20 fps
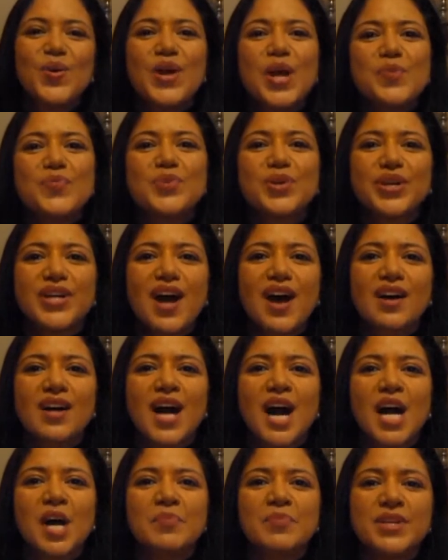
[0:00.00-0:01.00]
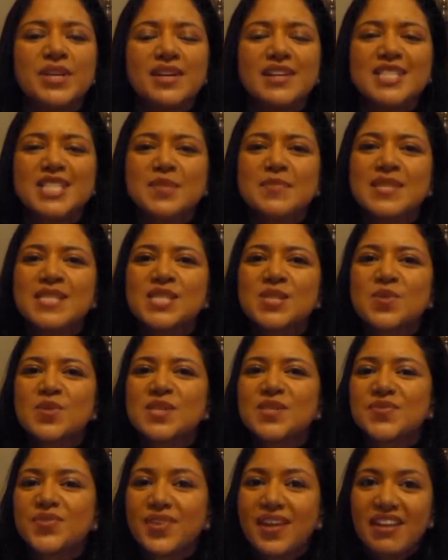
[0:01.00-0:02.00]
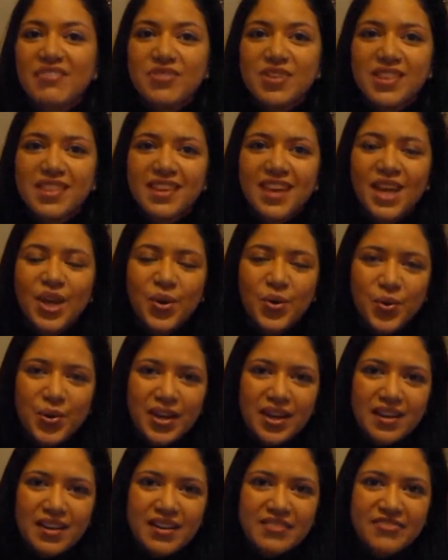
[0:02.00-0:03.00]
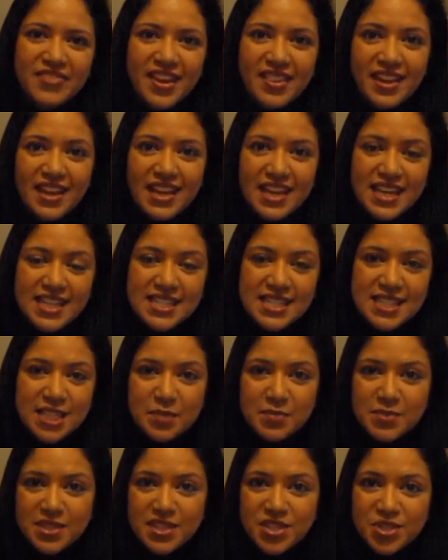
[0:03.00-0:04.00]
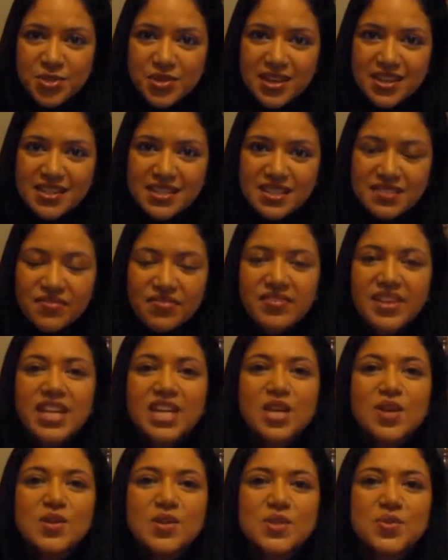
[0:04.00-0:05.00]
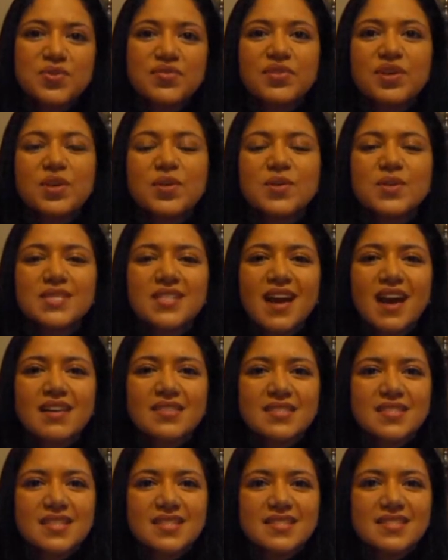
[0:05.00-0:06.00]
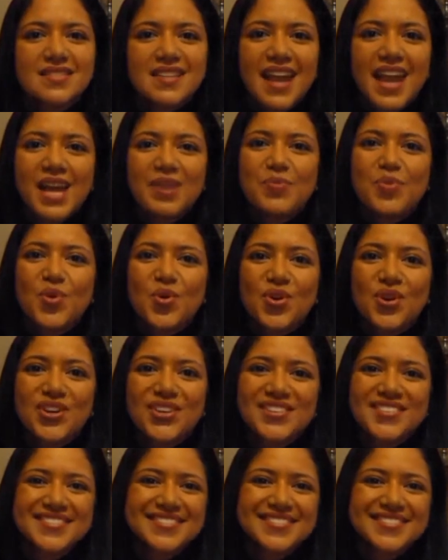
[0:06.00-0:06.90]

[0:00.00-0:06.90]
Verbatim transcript: HookahPro.com, your ultimate source for everything hookah. Find the latest tips and tricks, videos, reviews, contests, and more.